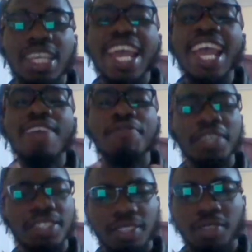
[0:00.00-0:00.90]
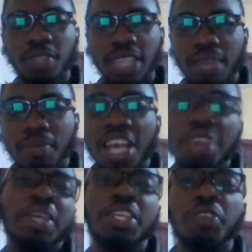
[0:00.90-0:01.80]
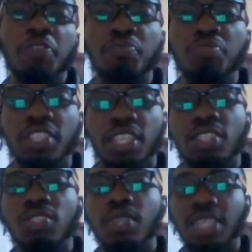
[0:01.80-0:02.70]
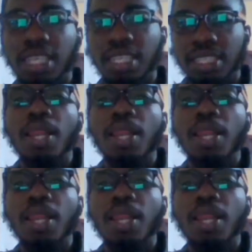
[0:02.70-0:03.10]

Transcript: every single time I'm adding up projects to clients,